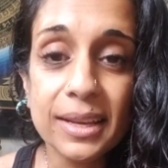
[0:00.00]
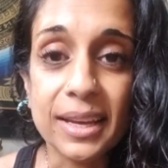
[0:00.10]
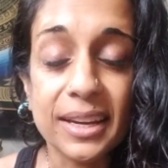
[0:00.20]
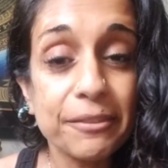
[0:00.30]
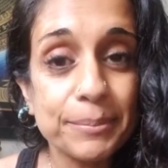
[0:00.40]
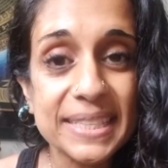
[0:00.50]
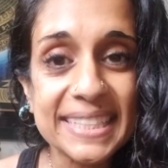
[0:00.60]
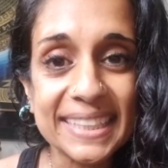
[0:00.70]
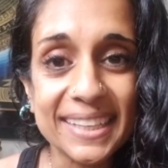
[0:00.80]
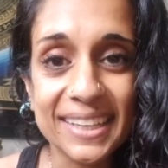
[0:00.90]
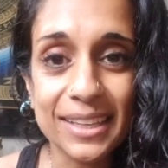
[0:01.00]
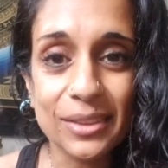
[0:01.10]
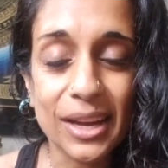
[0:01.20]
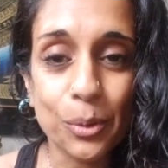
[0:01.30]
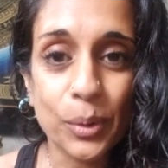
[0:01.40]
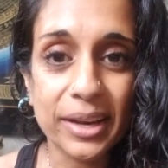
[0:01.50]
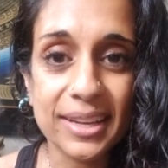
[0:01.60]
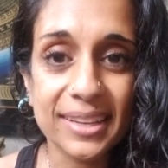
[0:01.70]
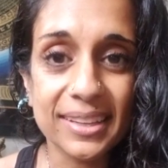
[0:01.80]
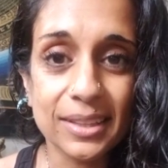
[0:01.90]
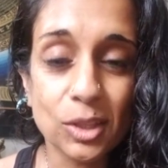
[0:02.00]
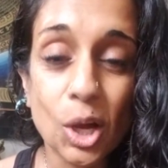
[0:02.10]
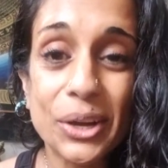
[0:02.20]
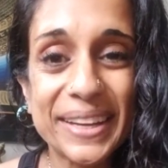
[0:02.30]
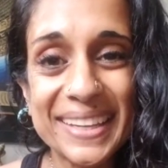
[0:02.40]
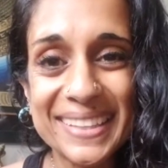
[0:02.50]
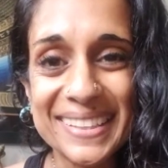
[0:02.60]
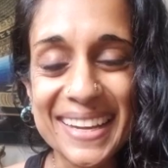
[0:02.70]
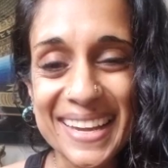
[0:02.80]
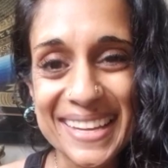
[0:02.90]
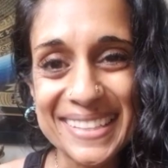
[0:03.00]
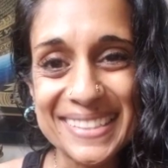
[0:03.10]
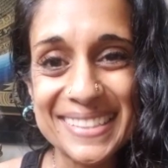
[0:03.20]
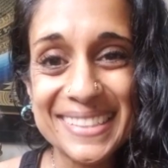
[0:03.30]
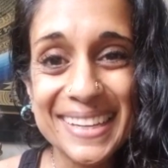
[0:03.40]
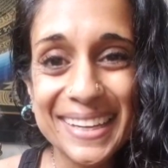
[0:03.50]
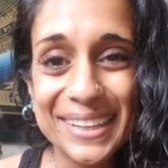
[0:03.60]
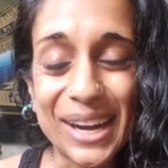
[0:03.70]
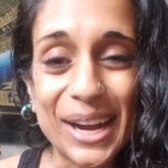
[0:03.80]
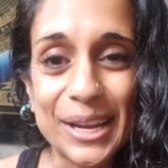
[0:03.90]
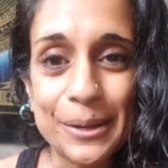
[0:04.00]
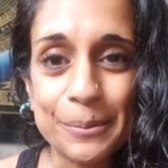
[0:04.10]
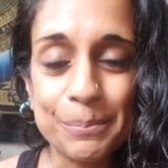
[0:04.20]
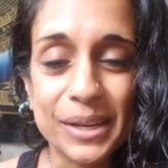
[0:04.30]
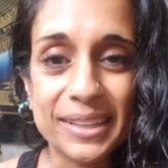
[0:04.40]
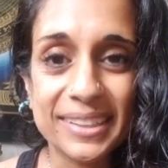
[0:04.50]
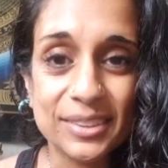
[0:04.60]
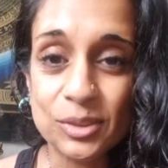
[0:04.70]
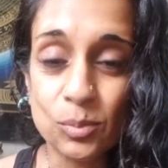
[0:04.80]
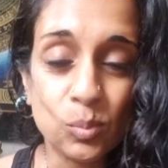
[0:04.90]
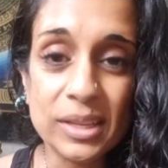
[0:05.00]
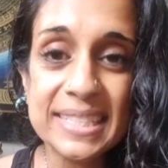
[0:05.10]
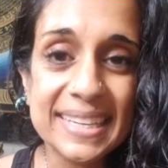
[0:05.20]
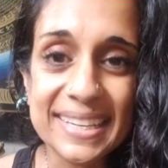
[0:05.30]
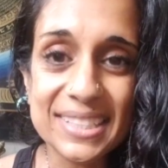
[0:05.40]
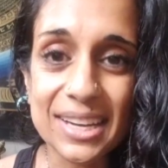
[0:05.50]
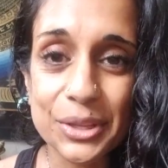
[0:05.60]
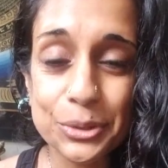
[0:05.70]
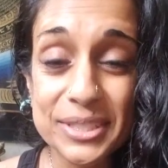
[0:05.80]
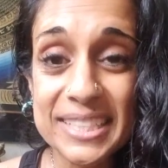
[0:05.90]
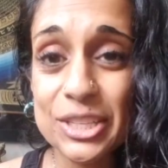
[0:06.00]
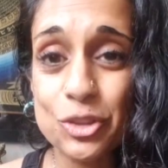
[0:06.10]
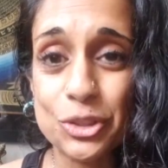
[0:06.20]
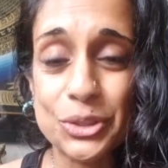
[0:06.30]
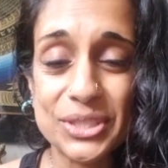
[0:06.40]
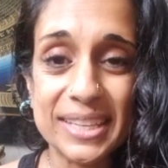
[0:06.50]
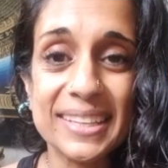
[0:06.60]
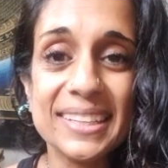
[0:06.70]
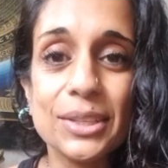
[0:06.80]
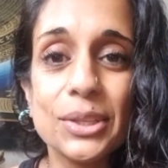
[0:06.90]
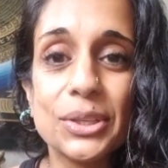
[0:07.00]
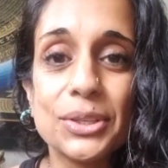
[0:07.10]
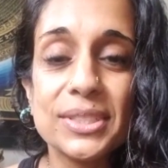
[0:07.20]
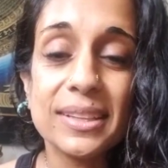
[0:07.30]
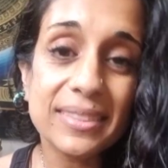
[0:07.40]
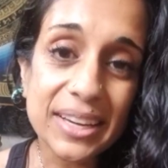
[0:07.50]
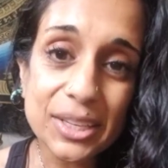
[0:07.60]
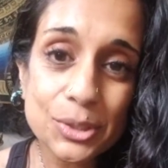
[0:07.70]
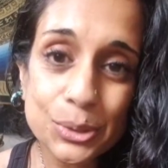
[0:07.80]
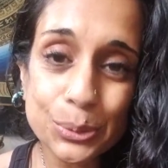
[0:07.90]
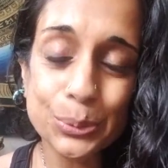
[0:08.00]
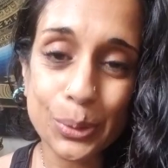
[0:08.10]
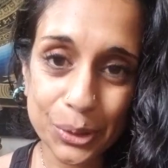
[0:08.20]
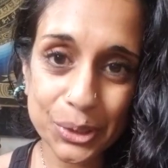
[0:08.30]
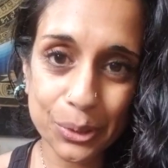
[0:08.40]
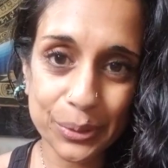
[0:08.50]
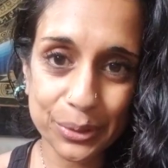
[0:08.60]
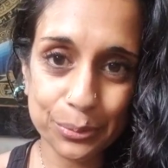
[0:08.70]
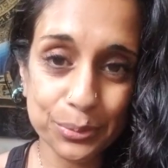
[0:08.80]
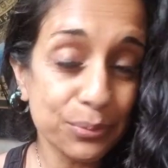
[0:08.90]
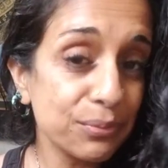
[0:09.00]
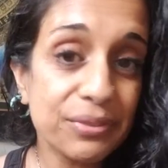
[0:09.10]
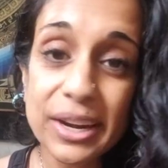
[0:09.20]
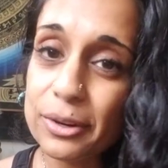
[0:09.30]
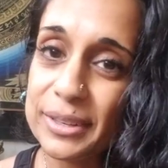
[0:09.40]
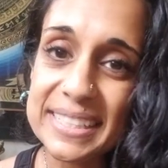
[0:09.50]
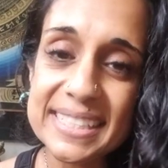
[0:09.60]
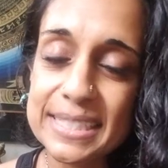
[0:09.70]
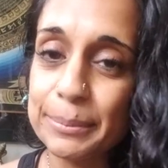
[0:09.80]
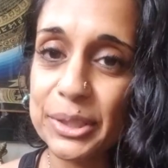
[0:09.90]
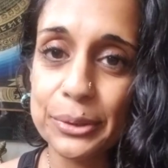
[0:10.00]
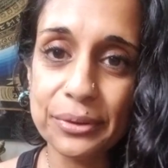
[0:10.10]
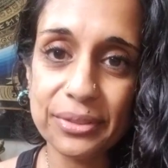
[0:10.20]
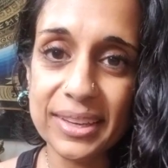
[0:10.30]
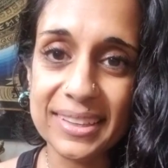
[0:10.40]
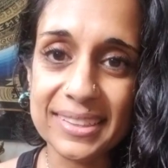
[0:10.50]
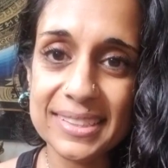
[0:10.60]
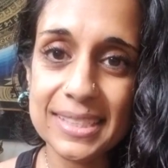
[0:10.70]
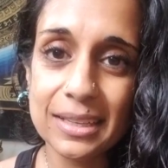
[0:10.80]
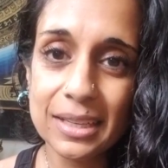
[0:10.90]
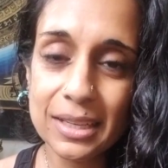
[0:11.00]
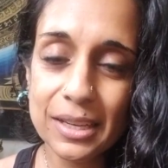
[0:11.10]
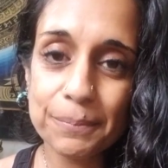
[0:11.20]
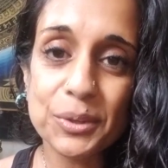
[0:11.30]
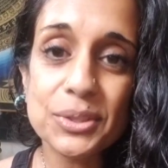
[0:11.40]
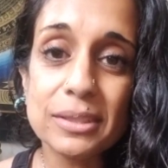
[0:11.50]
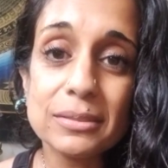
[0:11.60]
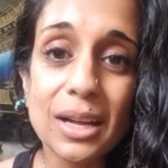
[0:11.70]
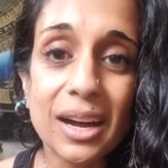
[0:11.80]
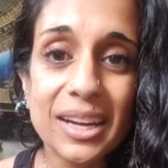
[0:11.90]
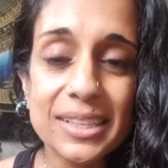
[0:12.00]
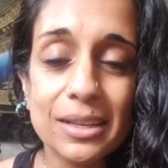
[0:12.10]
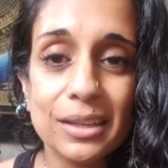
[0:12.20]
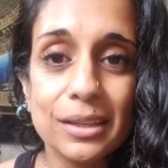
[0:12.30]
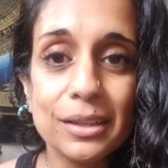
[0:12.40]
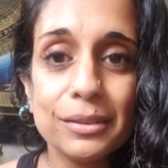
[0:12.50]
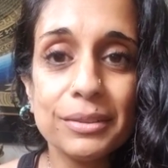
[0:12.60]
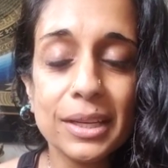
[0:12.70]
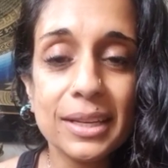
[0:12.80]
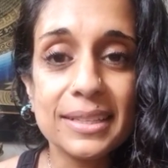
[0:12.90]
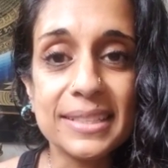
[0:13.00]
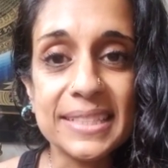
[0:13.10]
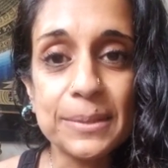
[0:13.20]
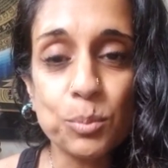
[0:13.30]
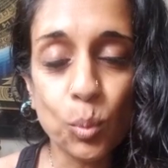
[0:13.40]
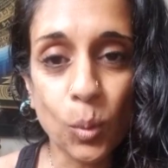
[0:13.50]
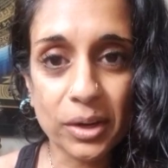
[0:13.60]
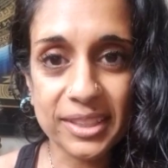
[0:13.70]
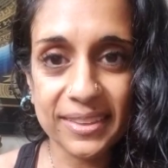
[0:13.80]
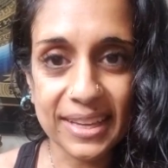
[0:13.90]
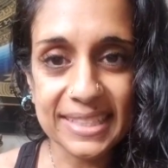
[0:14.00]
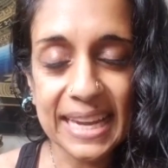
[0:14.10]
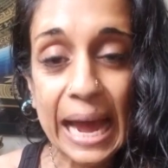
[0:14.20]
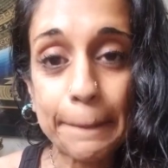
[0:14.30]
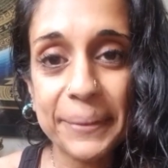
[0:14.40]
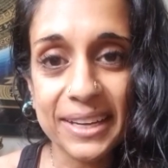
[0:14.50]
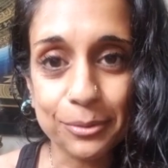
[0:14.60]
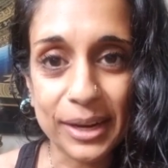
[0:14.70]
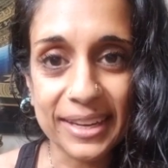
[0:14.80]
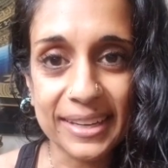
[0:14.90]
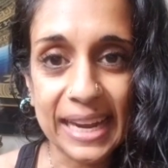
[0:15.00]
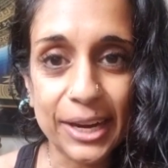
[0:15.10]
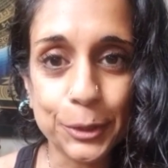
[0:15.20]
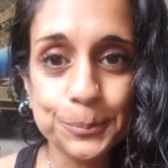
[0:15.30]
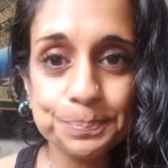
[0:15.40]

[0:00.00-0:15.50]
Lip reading: And I've been seeing that when I log in and I am listening to other teachers and healers, that they too are going through very similar things. There's a lot of deep work that's happening right now.